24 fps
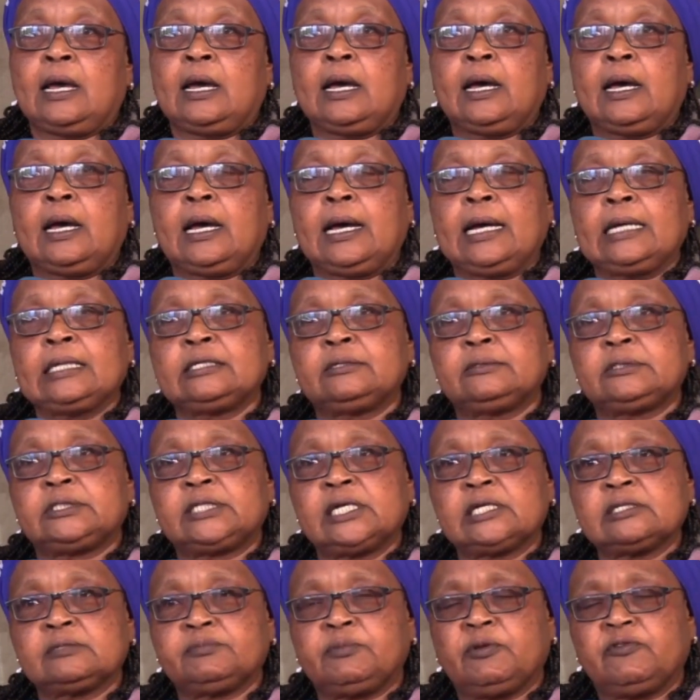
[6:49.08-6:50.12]
And
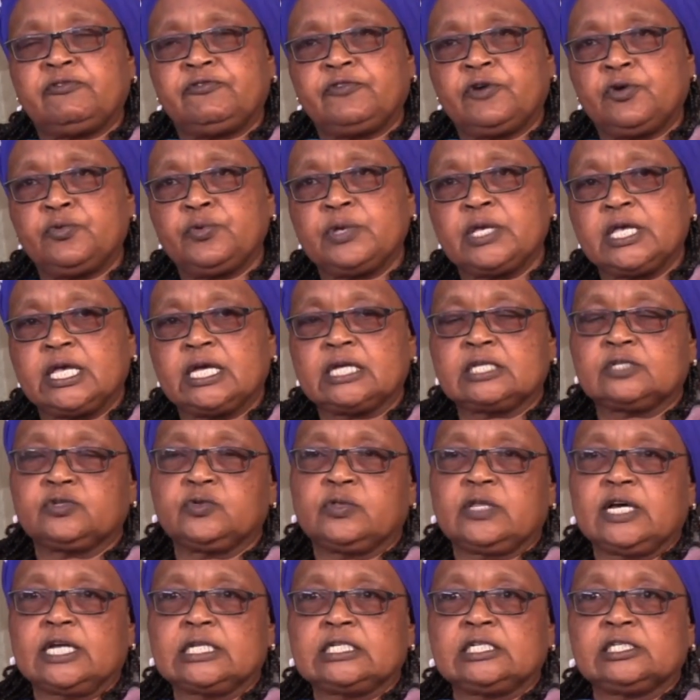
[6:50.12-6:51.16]
just before we get to
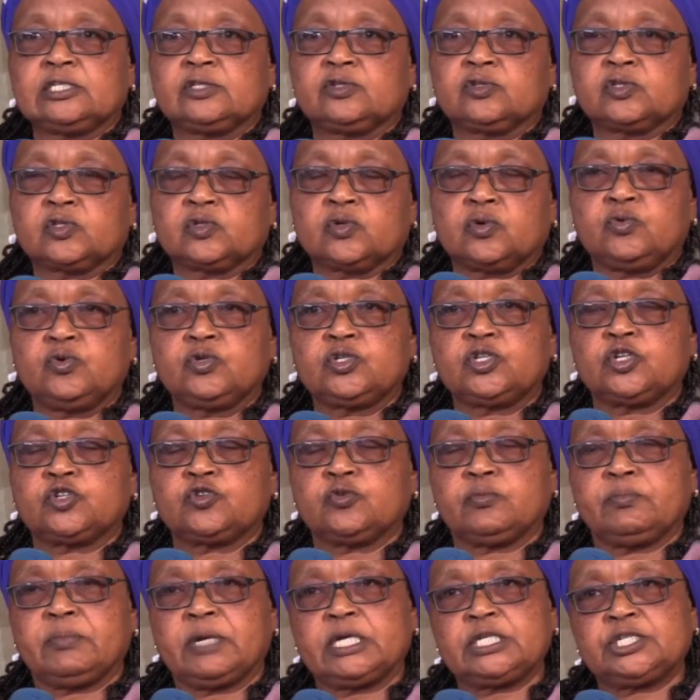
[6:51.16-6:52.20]
that, it's also good to
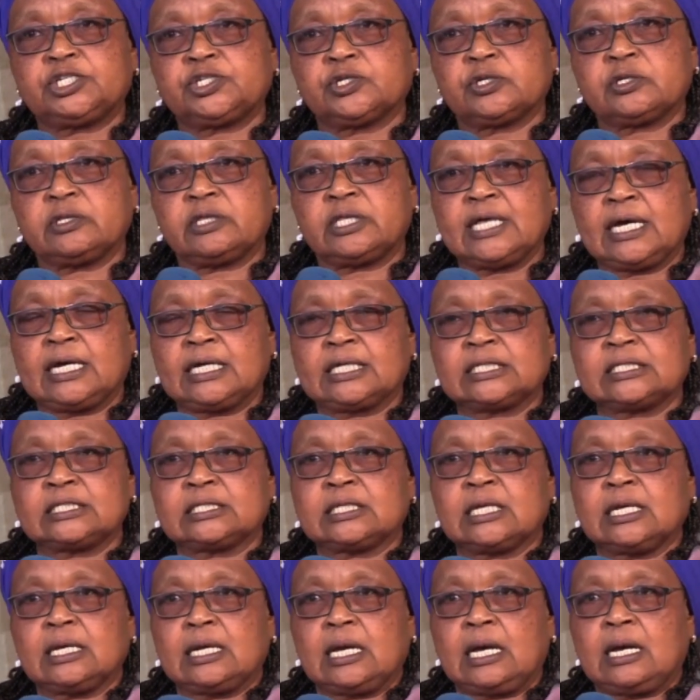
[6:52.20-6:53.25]
mention that
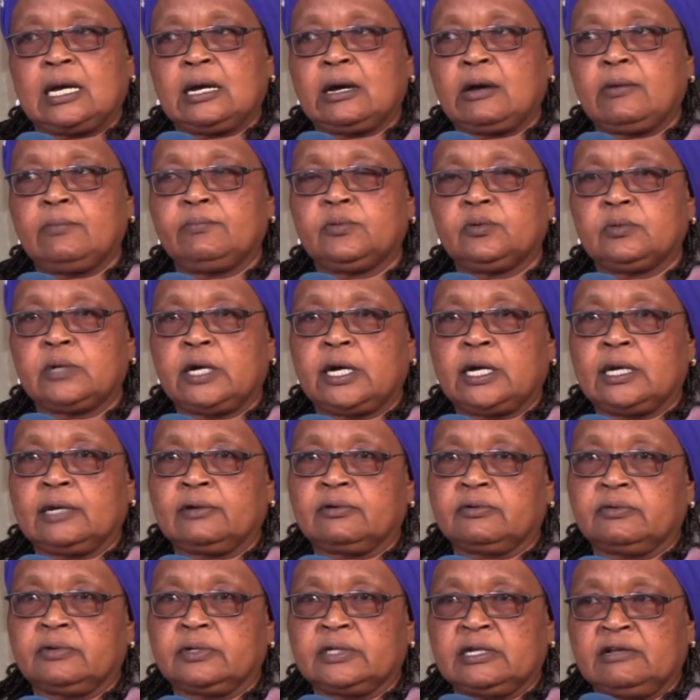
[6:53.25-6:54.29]

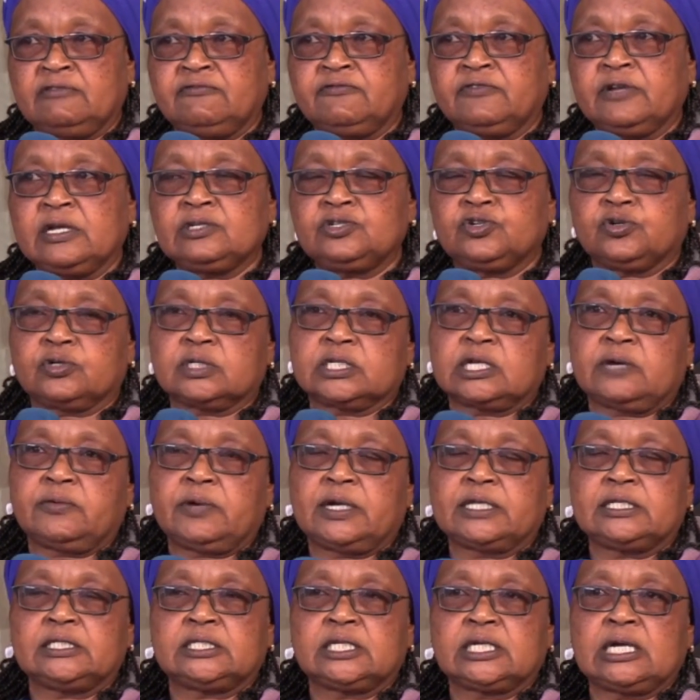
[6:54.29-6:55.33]
Reverend Dr.
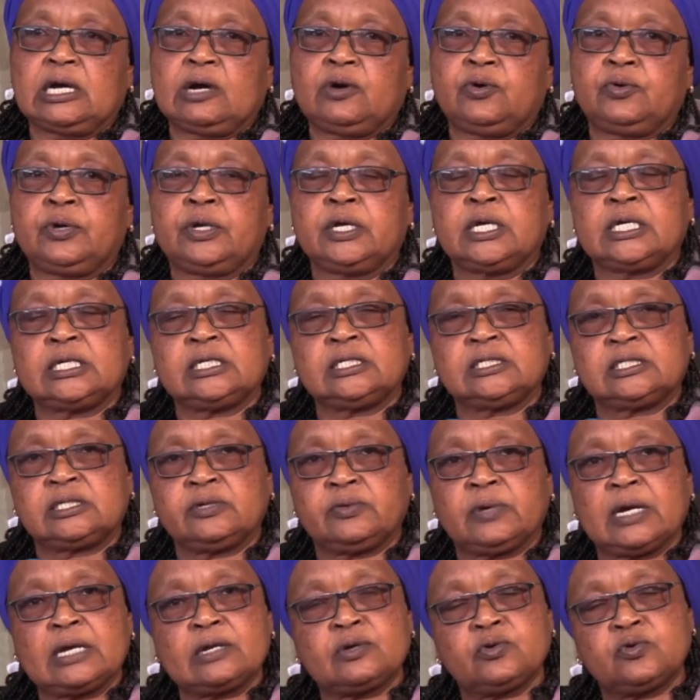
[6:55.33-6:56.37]
Wanjao is the
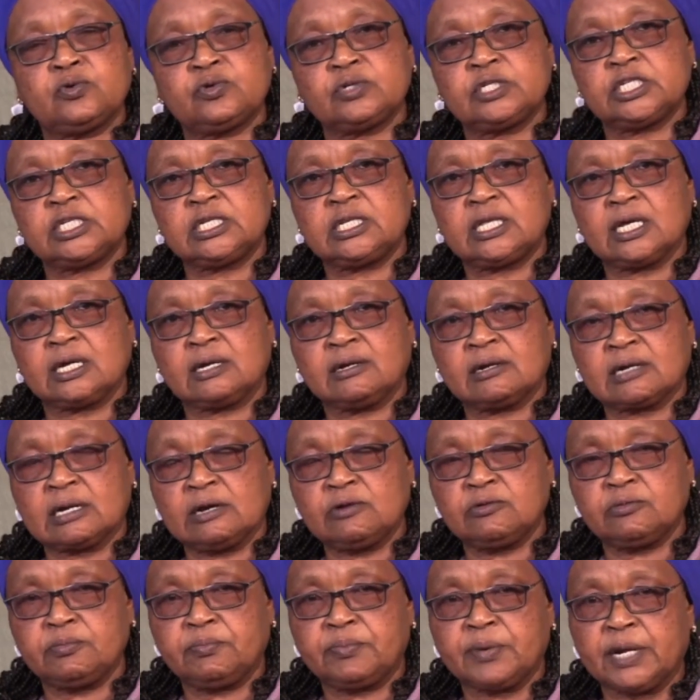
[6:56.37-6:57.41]
one who did the
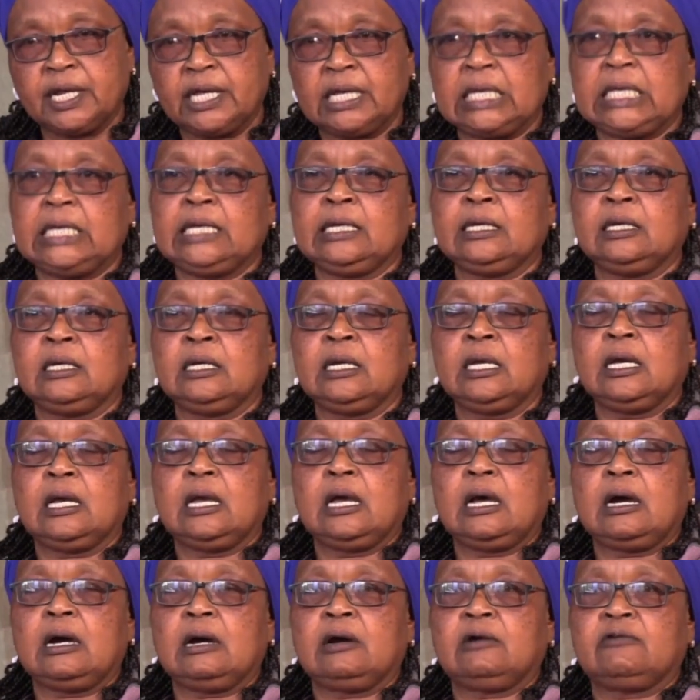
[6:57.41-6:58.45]
groundbreaking
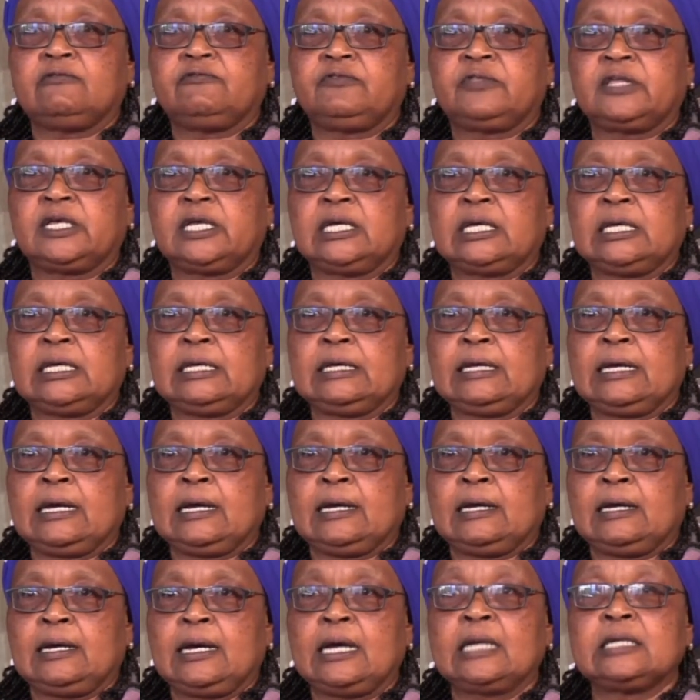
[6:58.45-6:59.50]
of
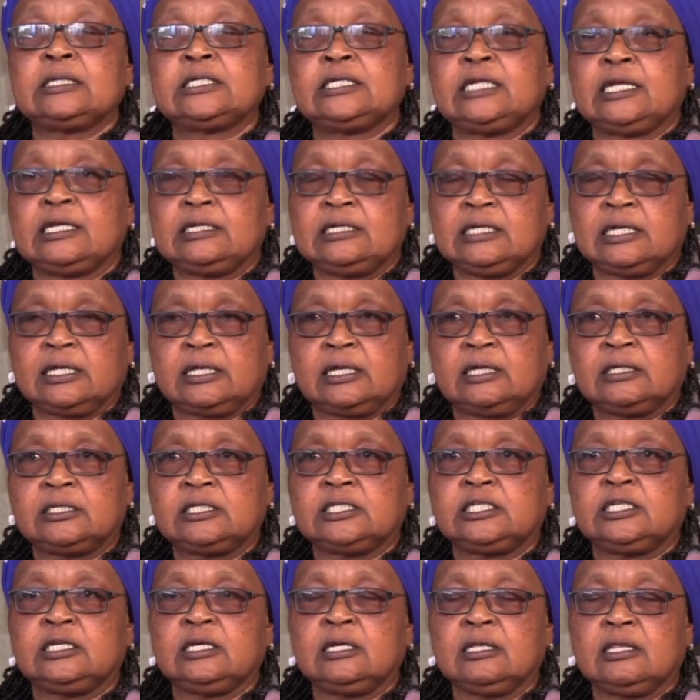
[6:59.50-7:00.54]
and
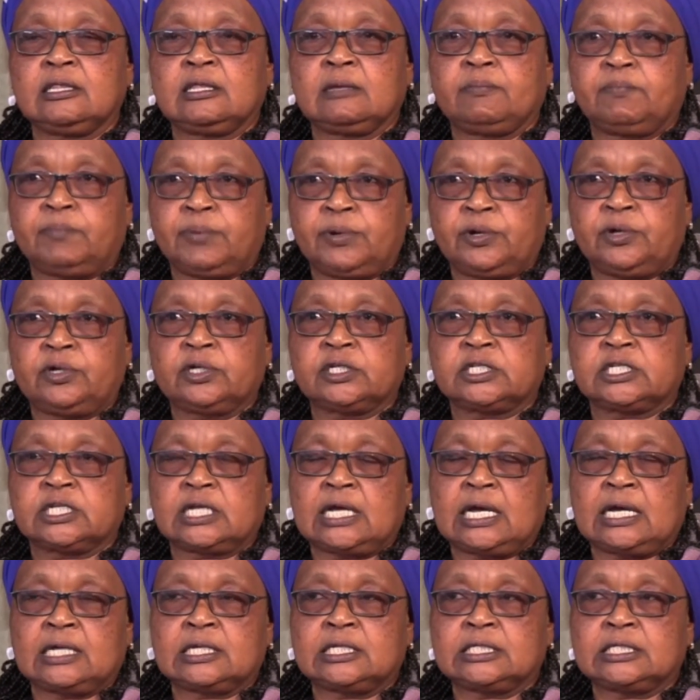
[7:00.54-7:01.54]
dedicating the plot at